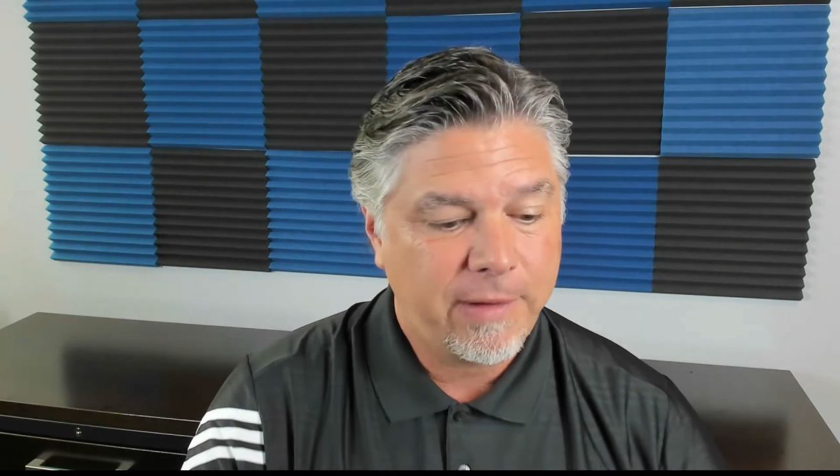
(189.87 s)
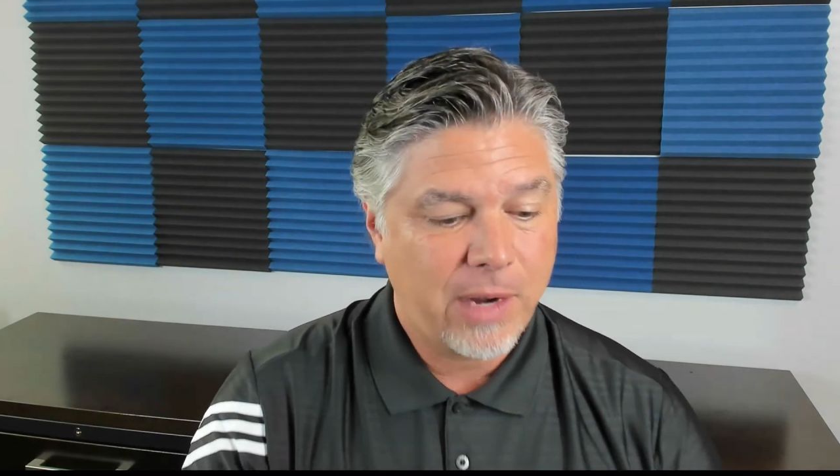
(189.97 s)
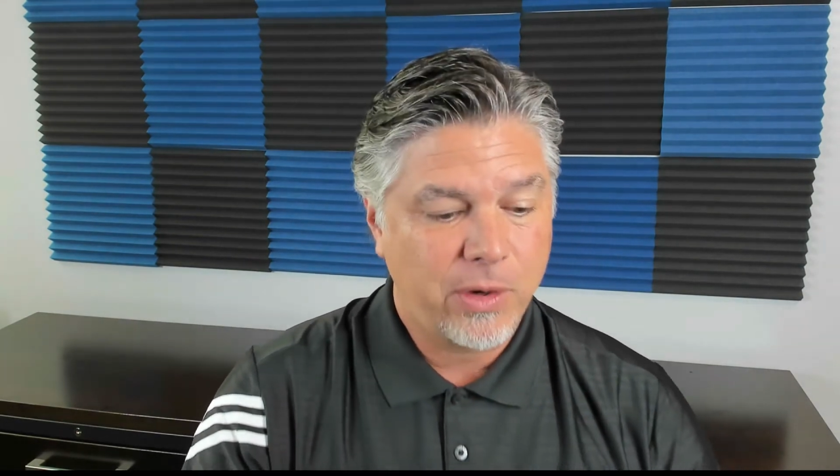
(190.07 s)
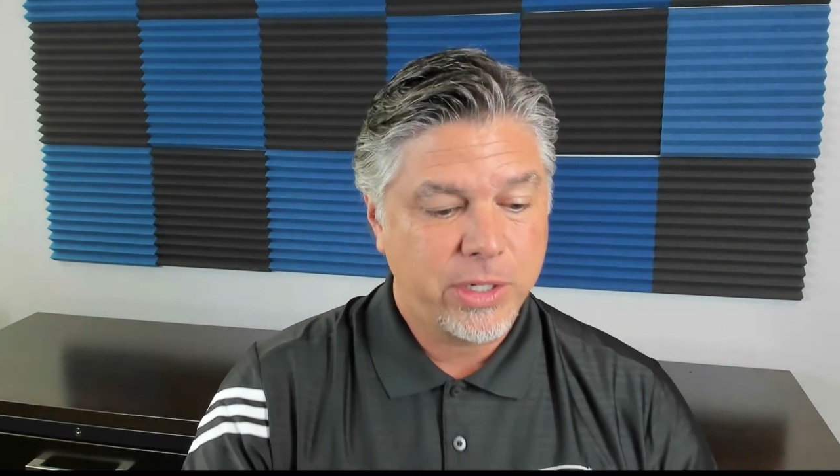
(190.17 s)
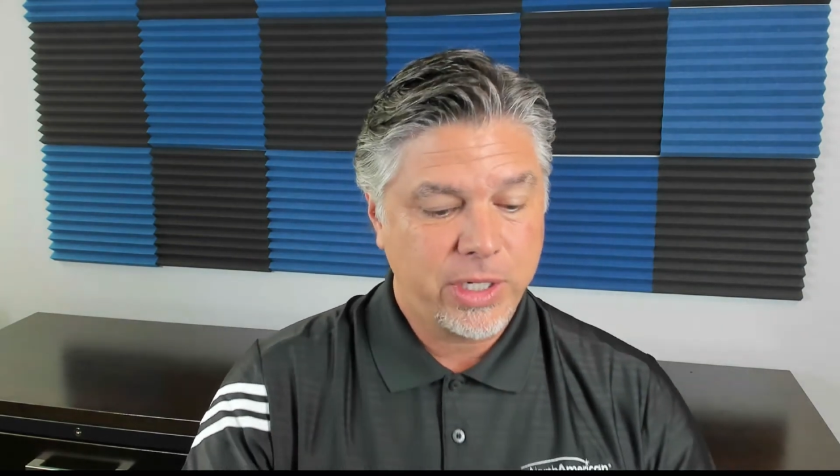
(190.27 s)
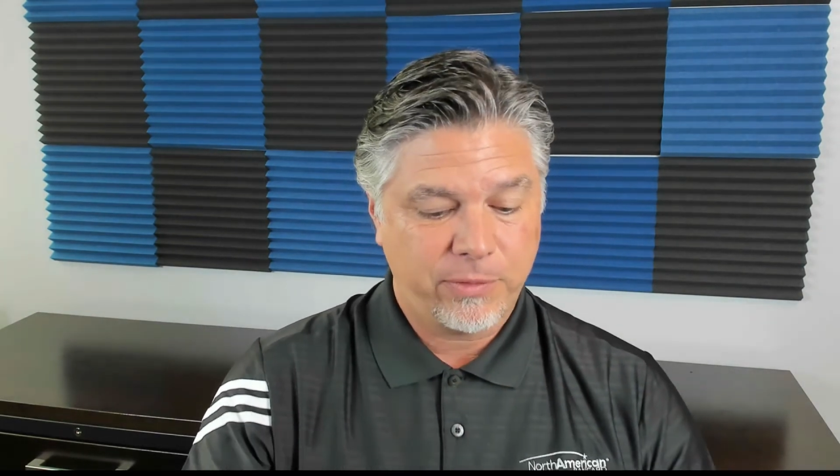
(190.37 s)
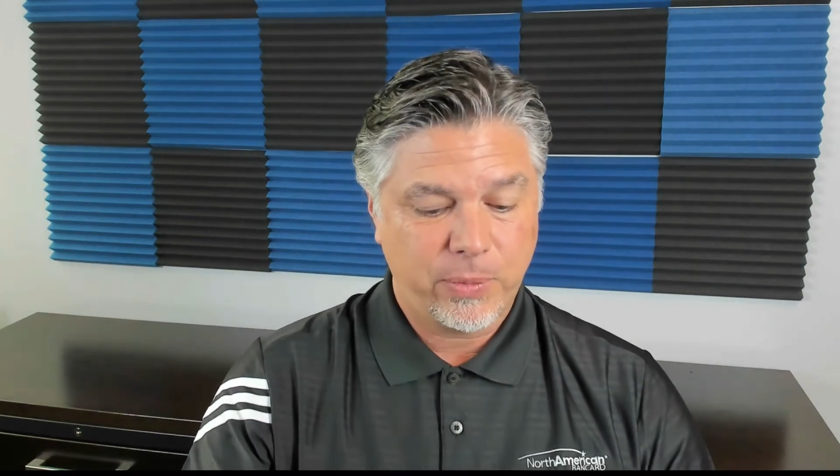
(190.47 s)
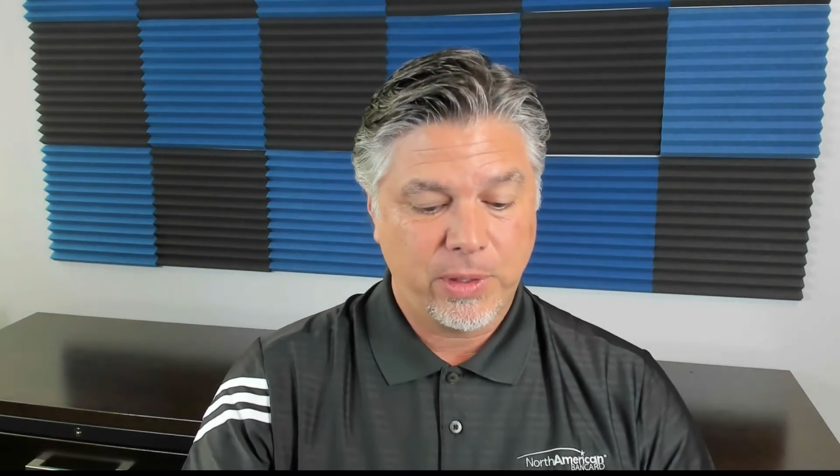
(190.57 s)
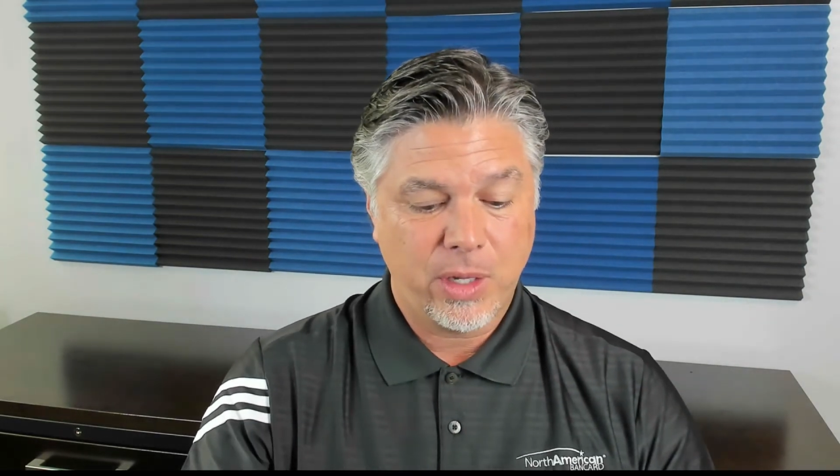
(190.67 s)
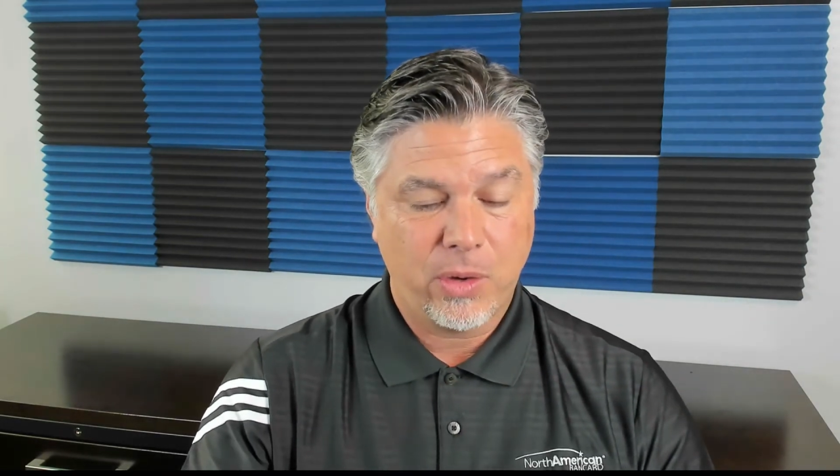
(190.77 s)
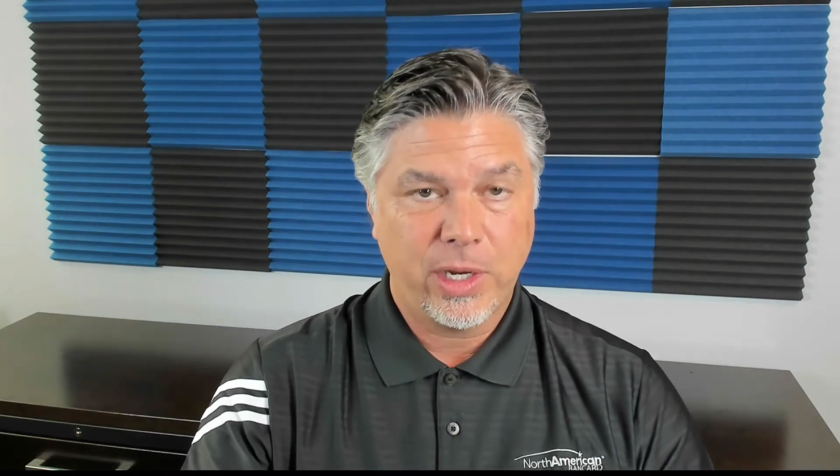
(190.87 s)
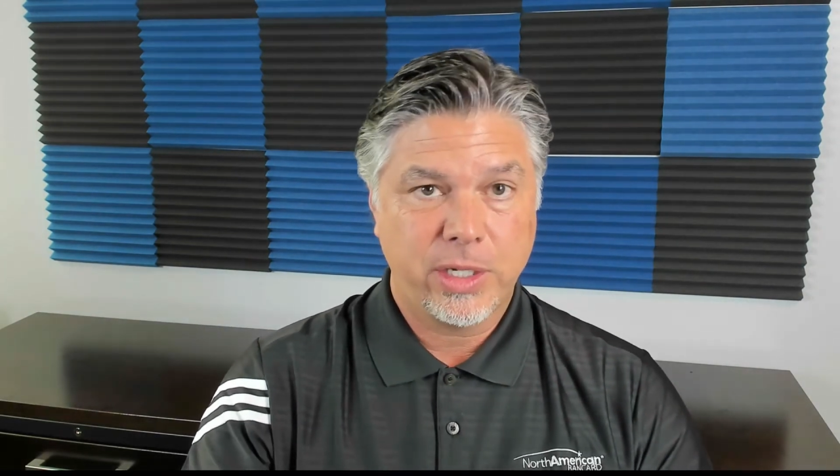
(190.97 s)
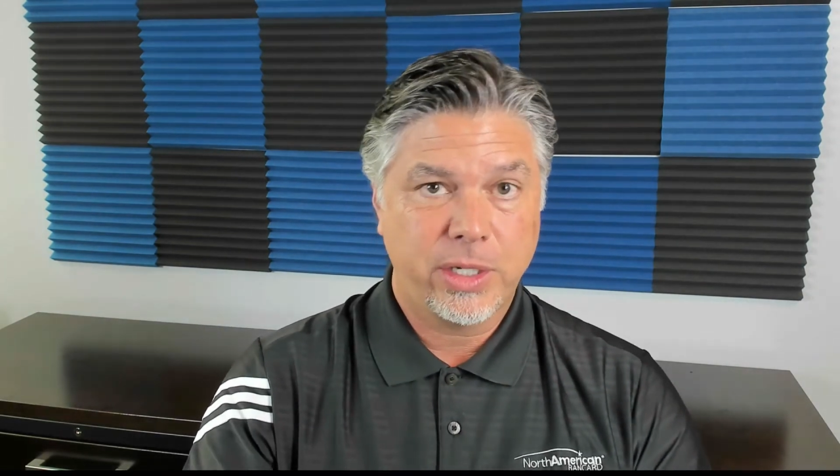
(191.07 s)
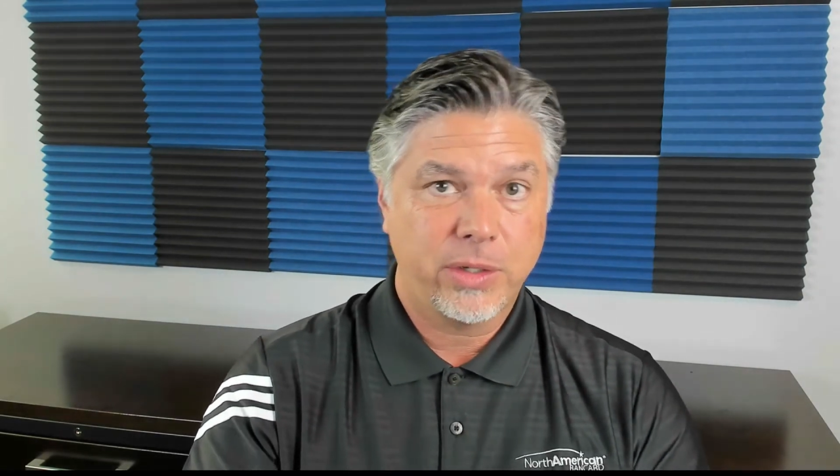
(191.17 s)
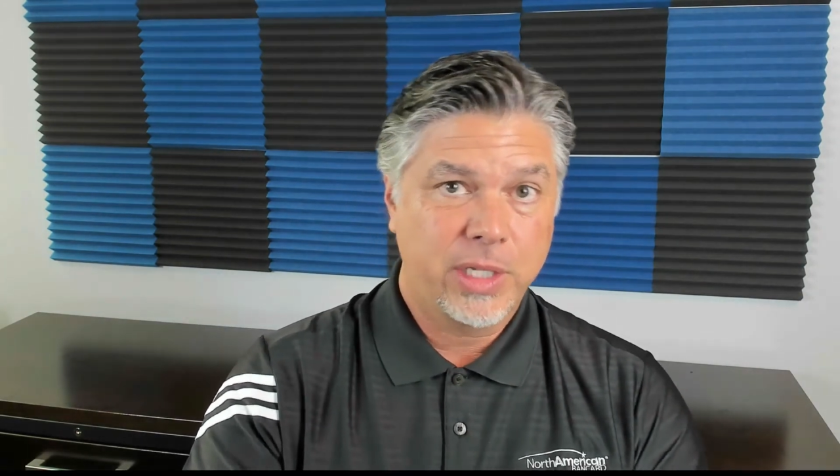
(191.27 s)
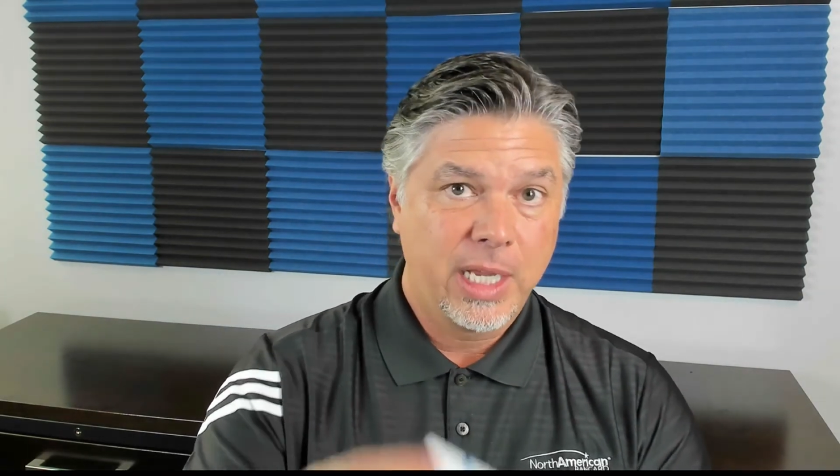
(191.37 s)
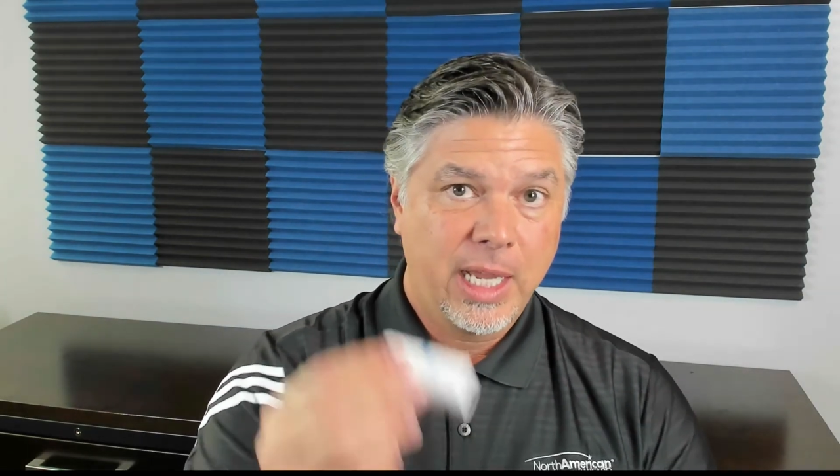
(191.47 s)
hour shift with no issues.